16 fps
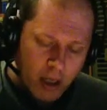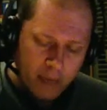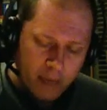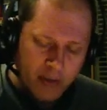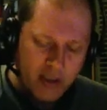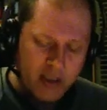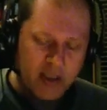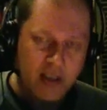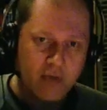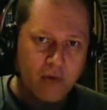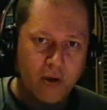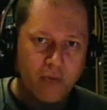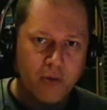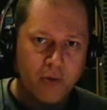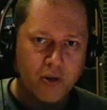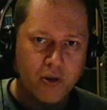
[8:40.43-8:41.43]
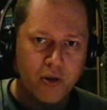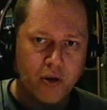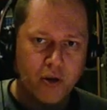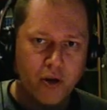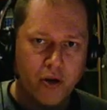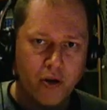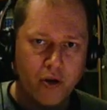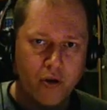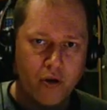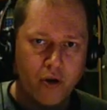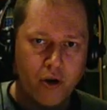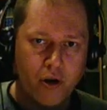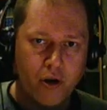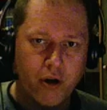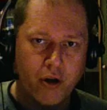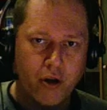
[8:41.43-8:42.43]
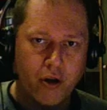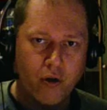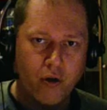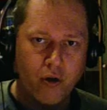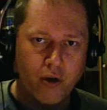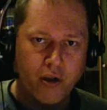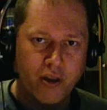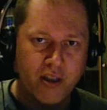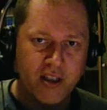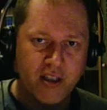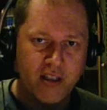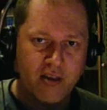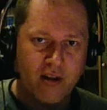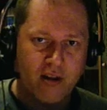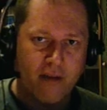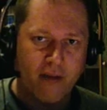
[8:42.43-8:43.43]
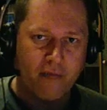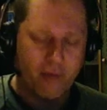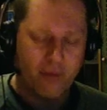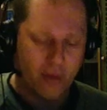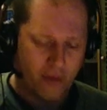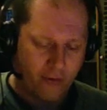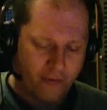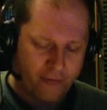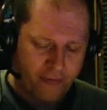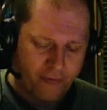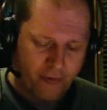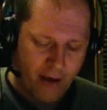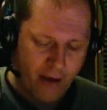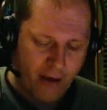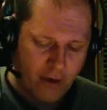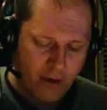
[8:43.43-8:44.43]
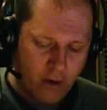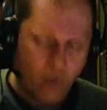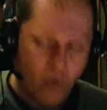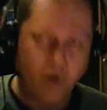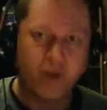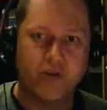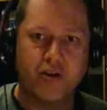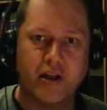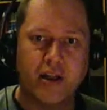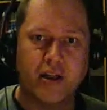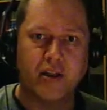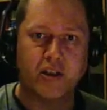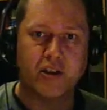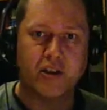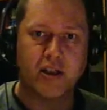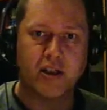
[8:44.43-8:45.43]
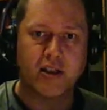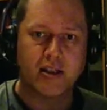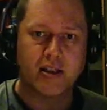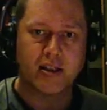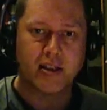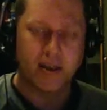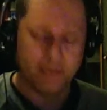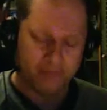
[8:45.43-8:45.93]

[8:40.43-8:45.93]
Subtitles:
But this is where you put your disk drive with your 5 1/4 inch discs.